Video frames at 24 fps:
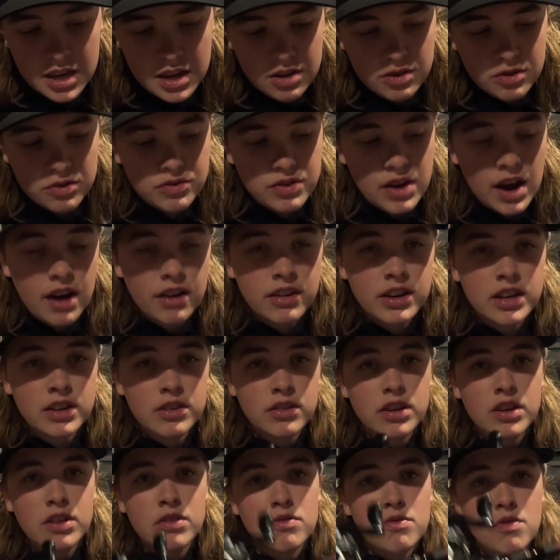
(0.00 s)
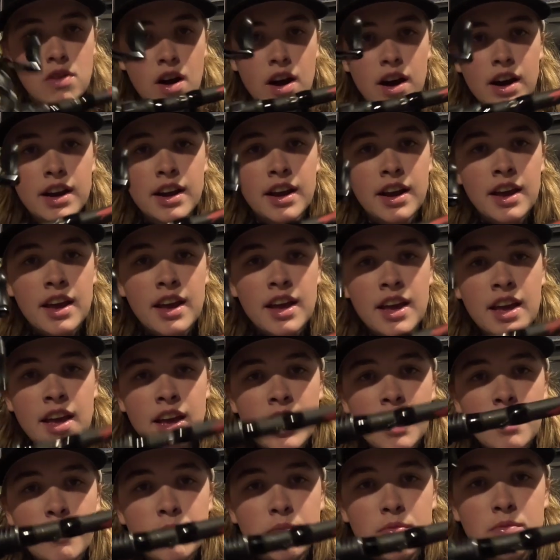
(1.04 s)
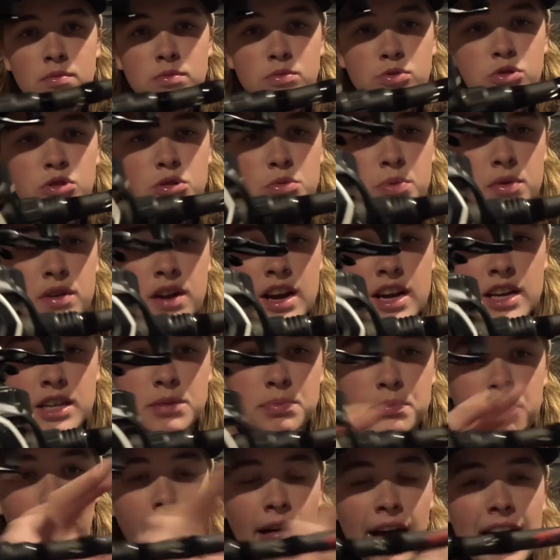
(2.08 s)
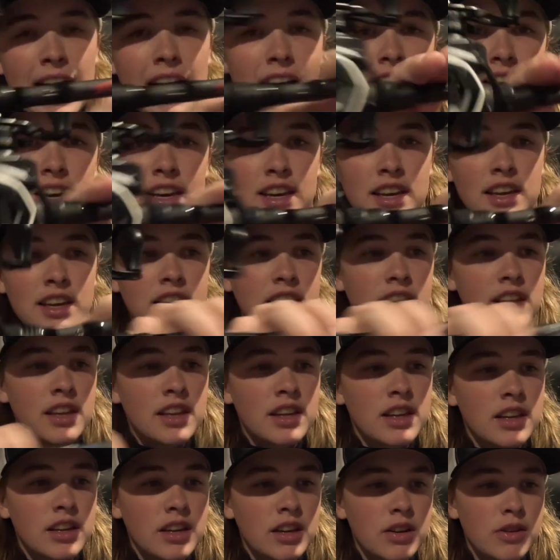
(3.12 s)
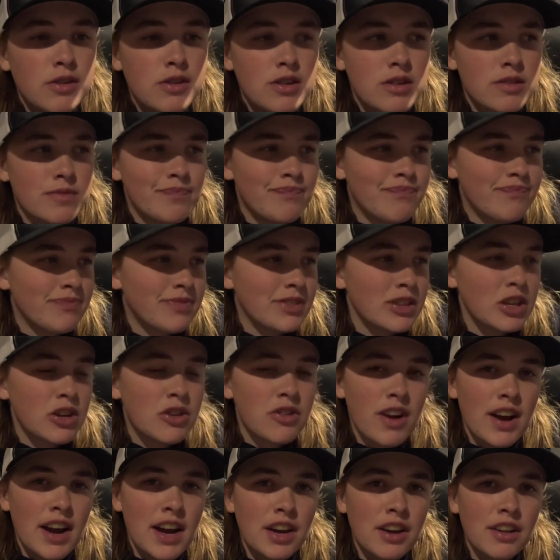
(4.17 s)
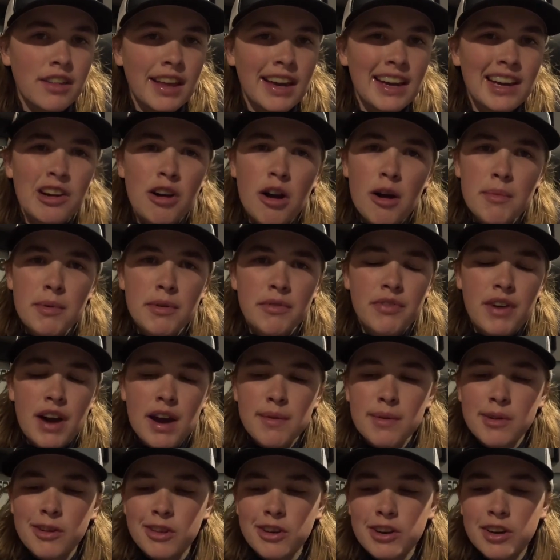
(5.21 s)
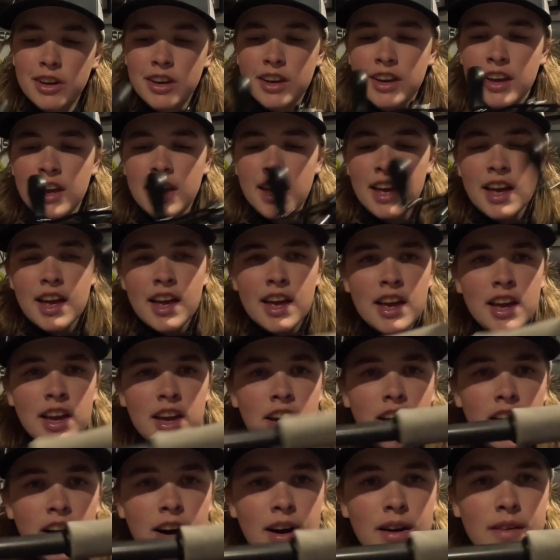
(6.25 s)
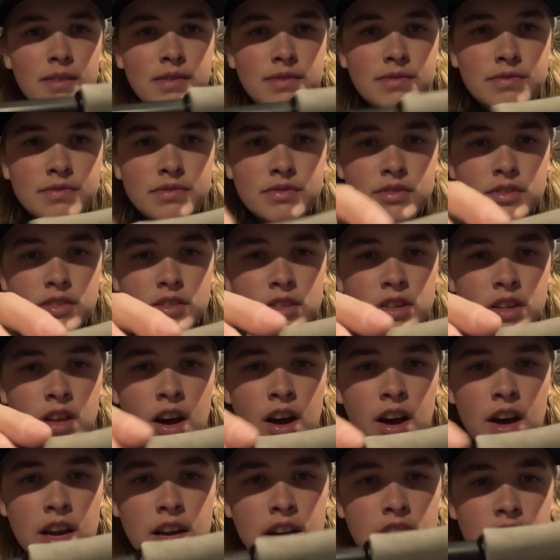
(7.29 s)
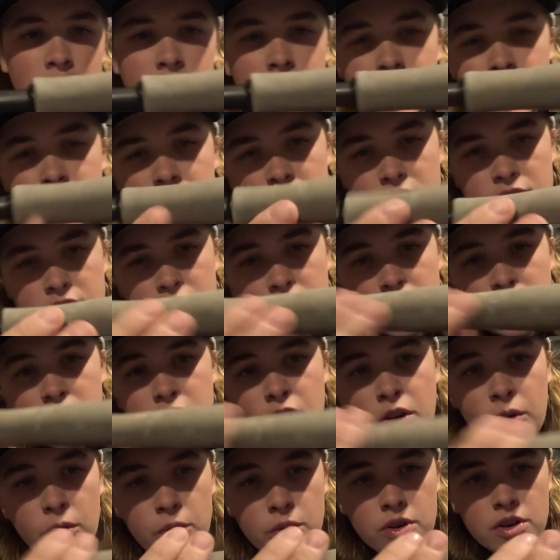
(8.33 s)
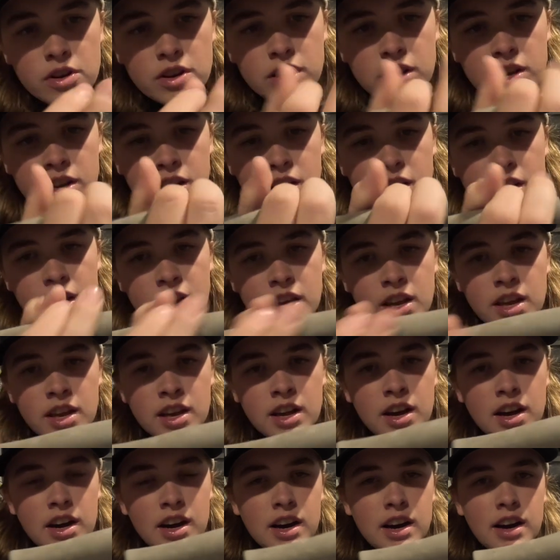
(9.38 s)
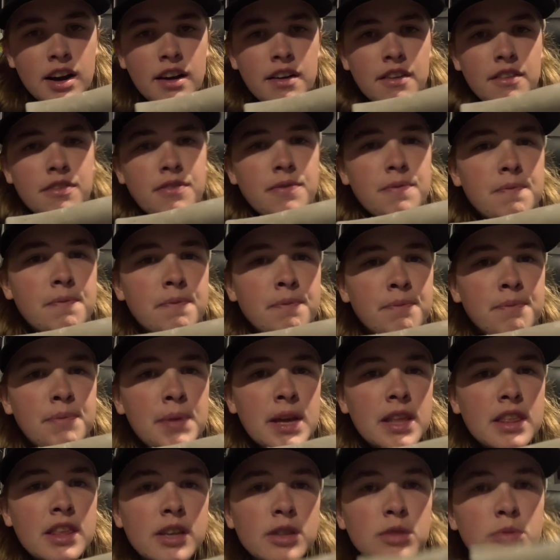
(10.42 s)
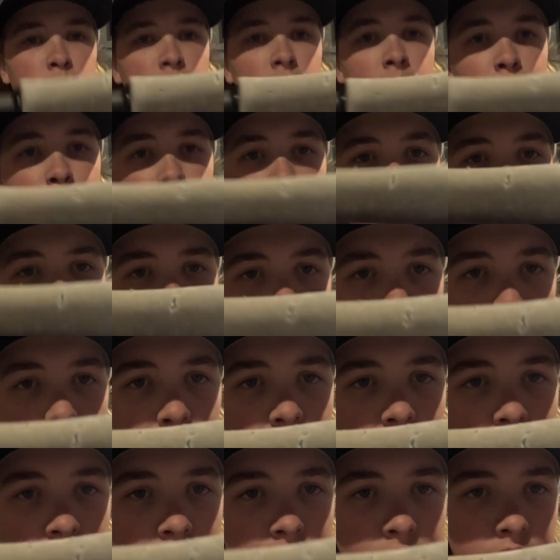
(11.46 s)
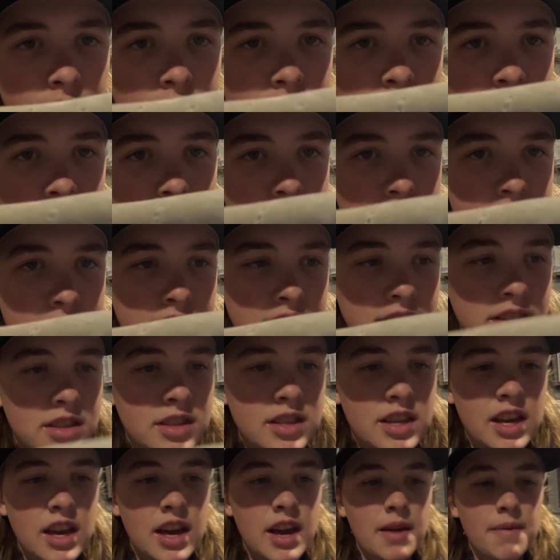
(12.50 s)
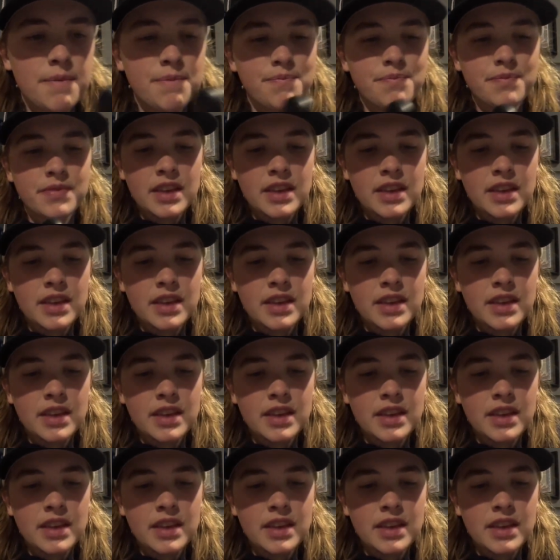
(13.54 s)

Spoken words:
Falcon rod. Super nice, black or gray, like carbon fiber look. Non-cork. I've beat this one up a little bit, as you guys can see.